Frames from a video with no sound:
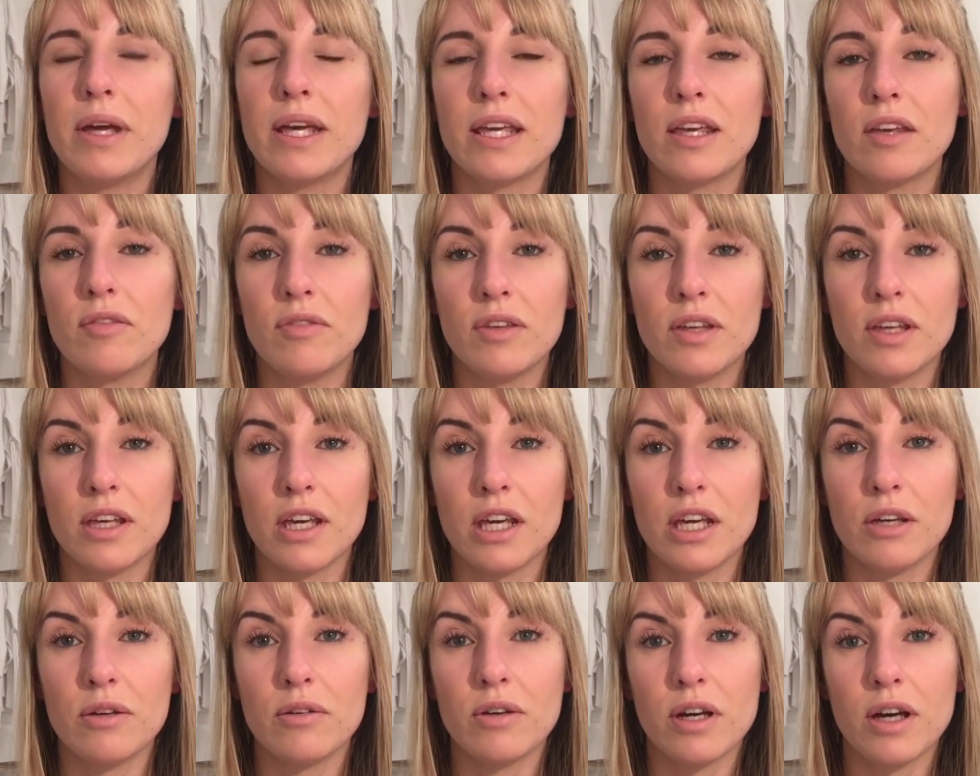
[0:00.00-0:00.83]
giving
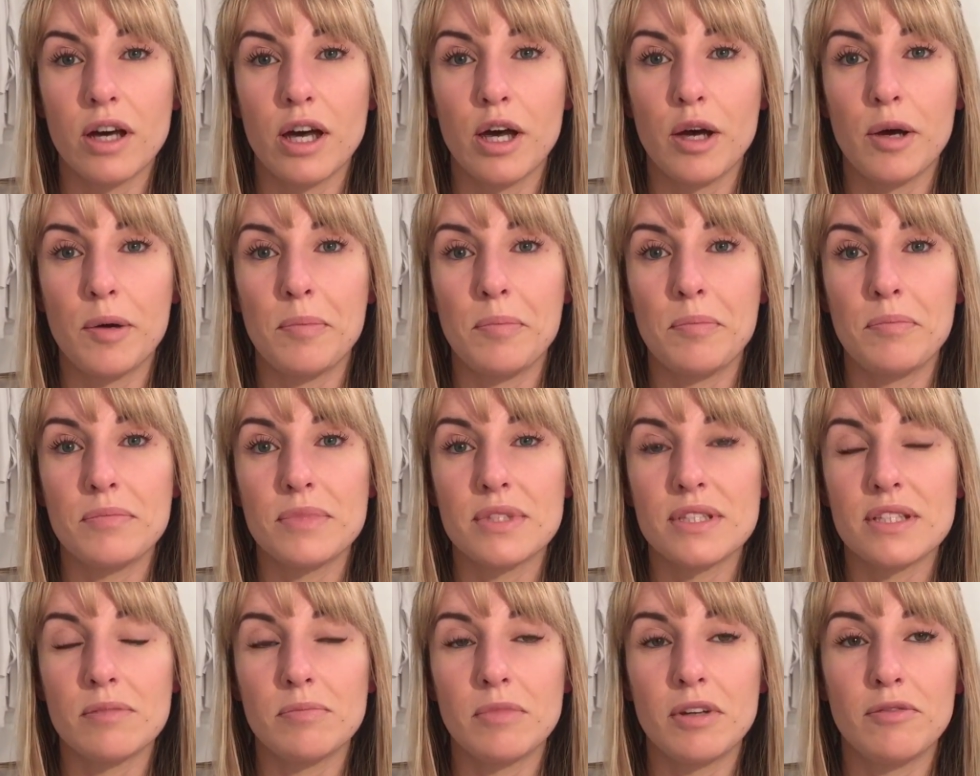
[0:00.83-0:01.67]
you
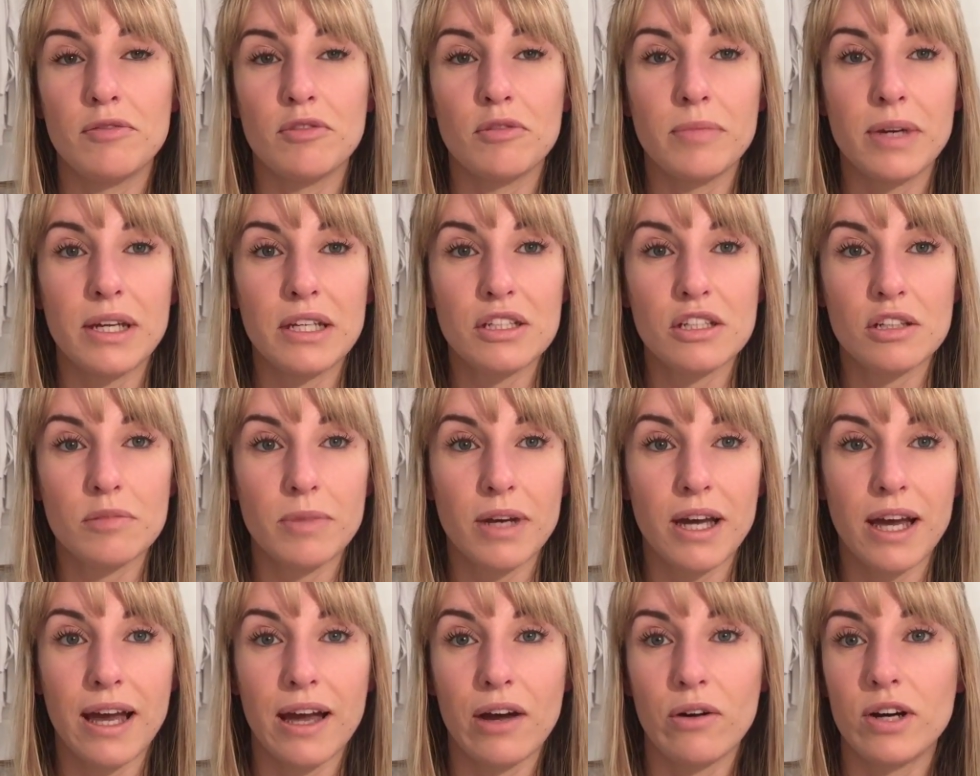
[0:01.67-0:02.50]
some information
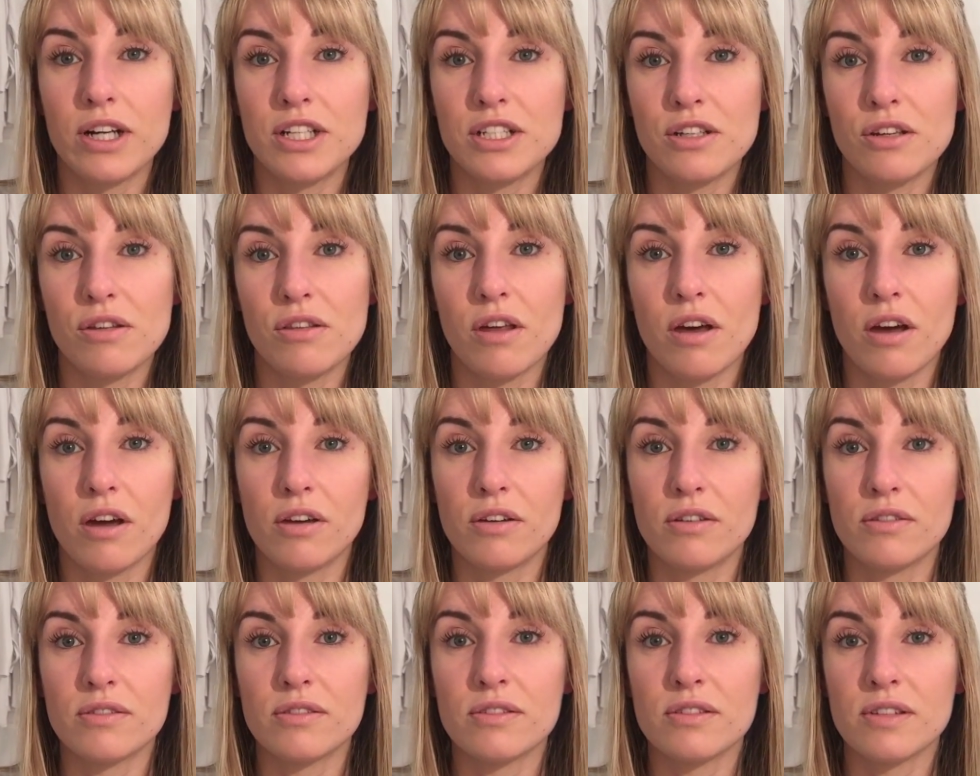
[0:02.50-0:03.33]
about how I do
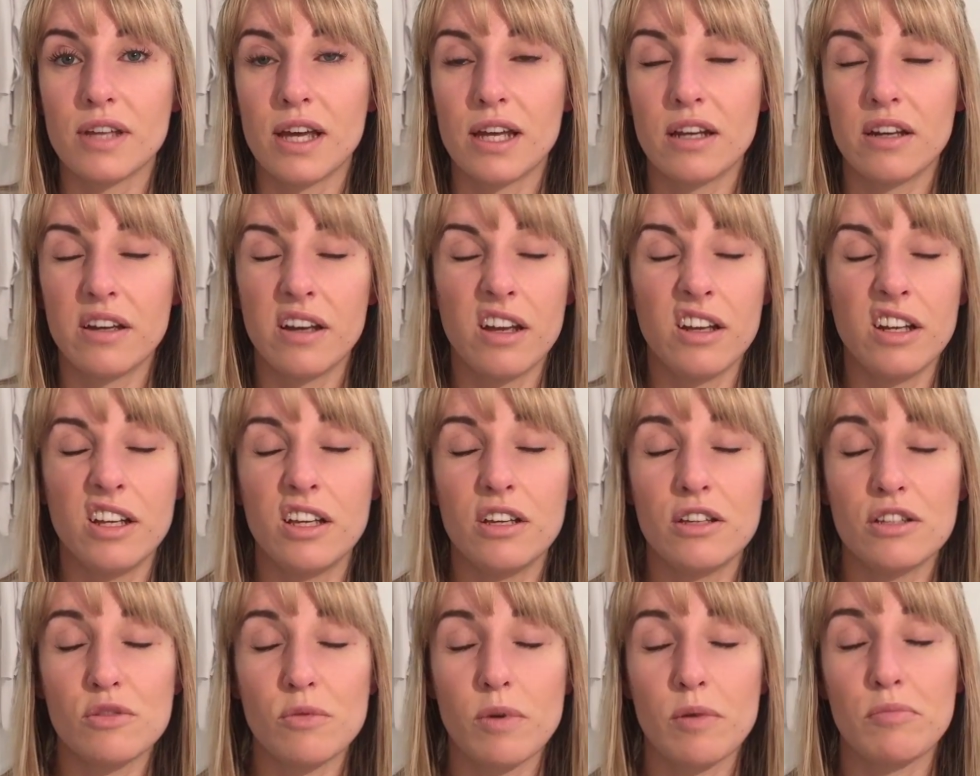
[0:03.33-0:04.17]
those. And I only
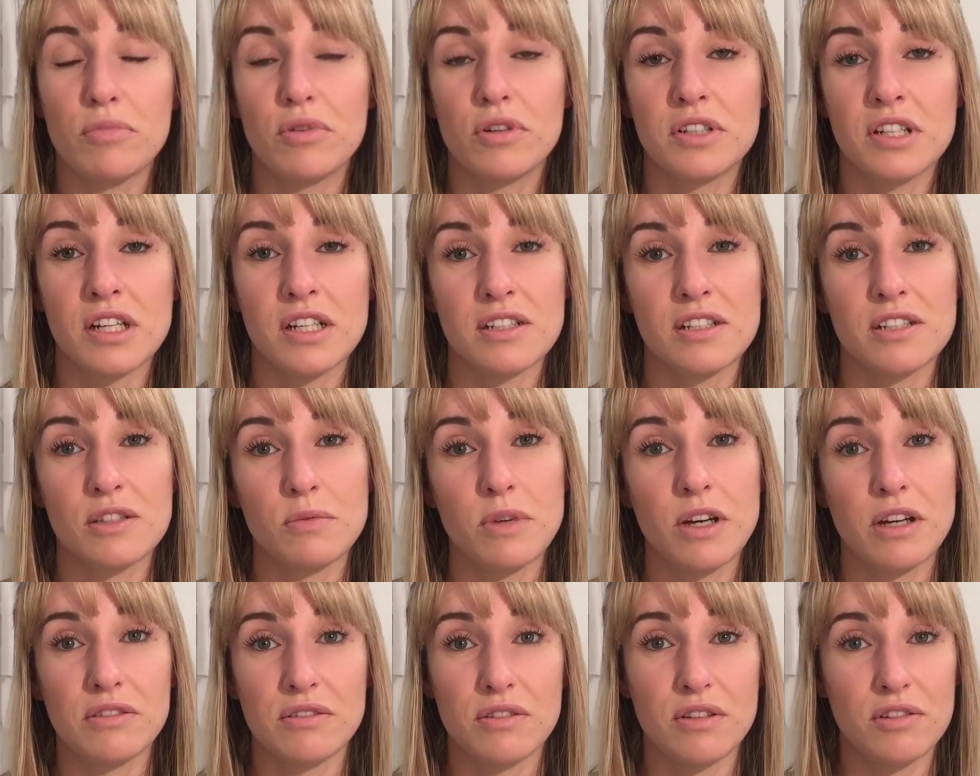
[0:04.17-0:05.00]
use one product as
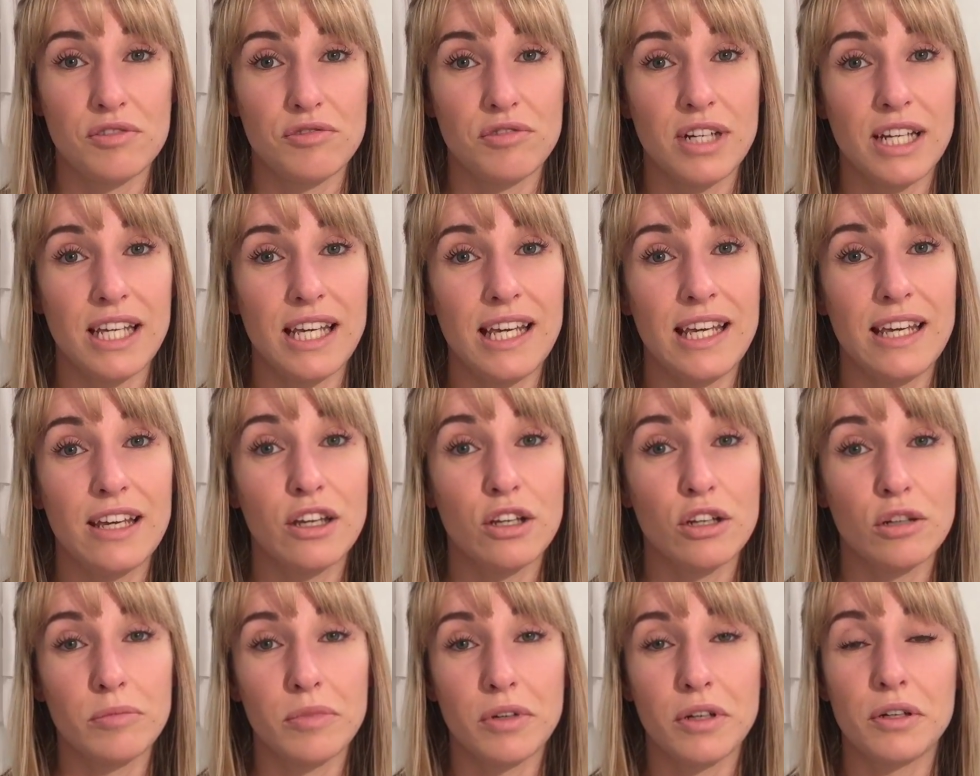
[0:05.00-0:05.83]
well, so it's really
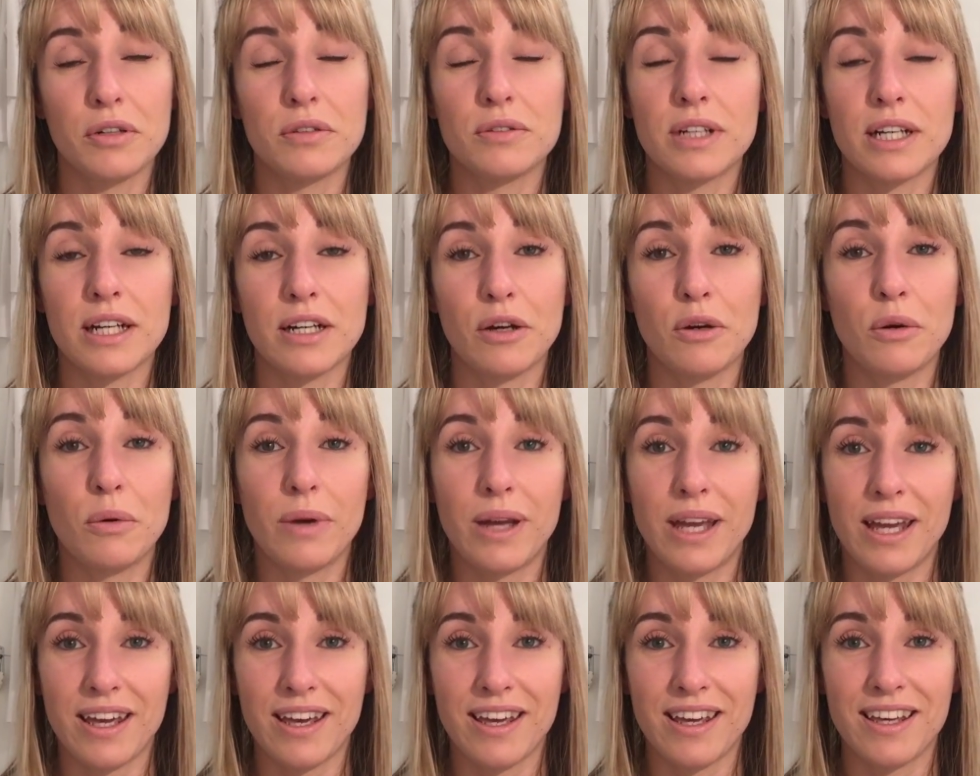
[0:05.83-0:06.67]
economical and
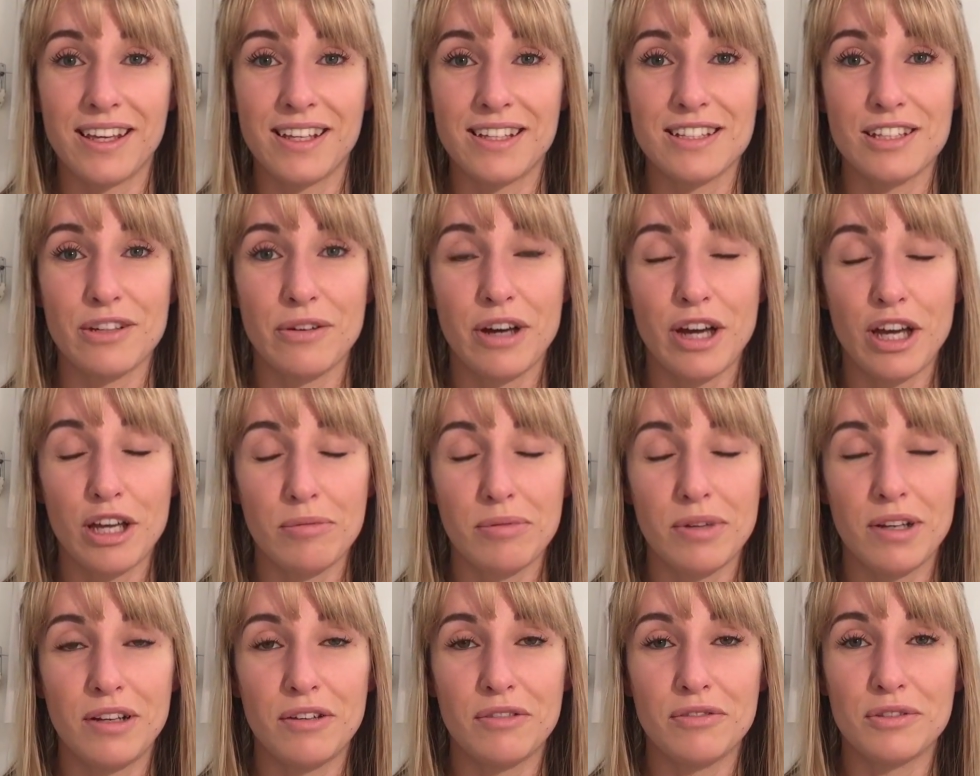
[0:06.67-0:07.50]
quick. So I
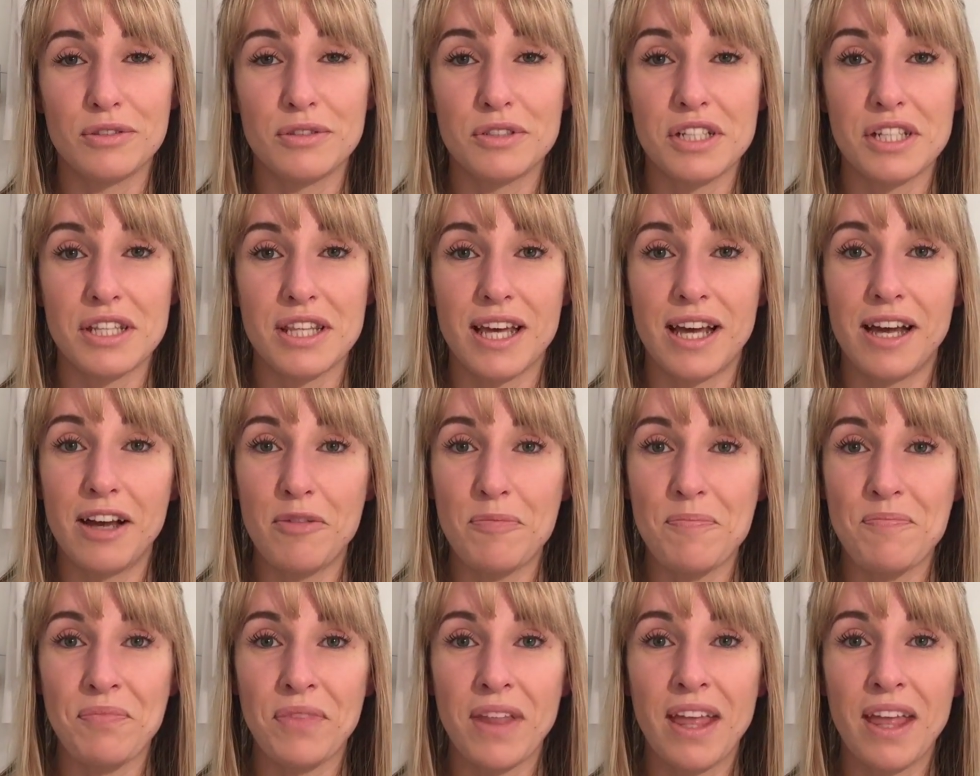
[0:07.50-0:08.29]
hope you look forward to that.